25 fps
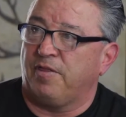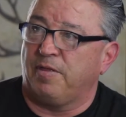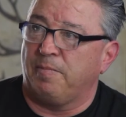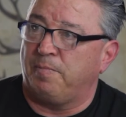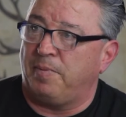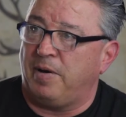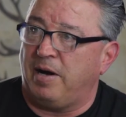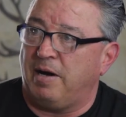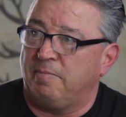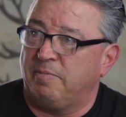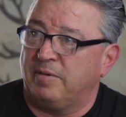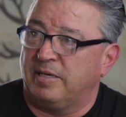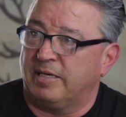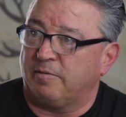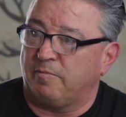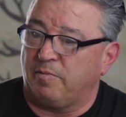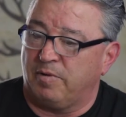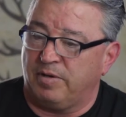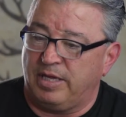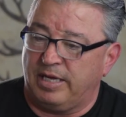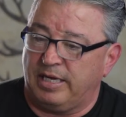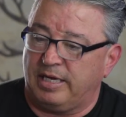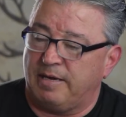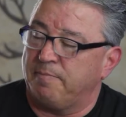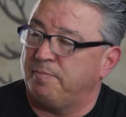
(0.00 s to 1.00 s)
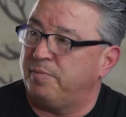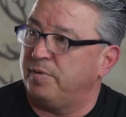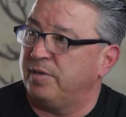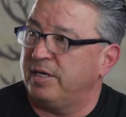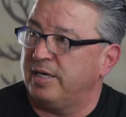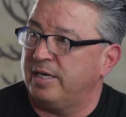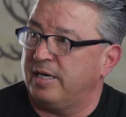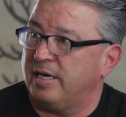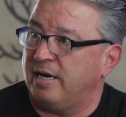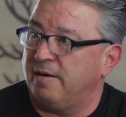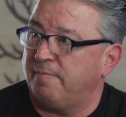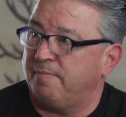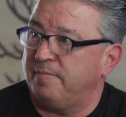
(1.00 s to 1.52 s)
the public where they can put
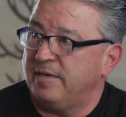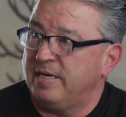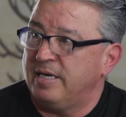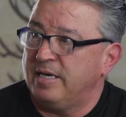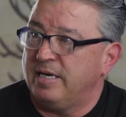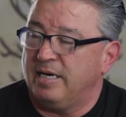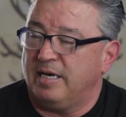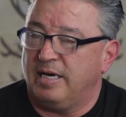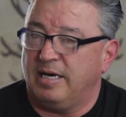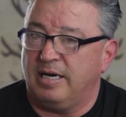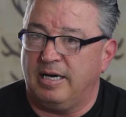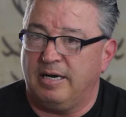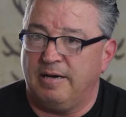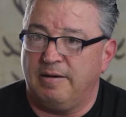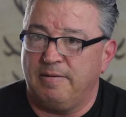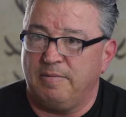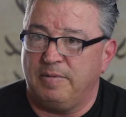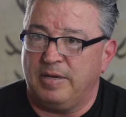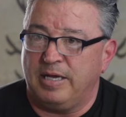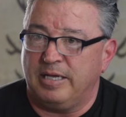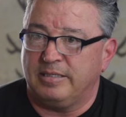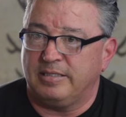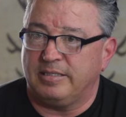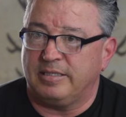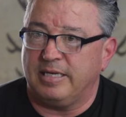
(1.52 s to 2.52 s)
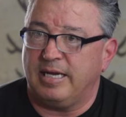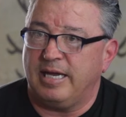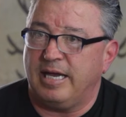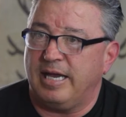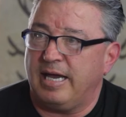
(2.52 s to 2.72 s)
it up and say,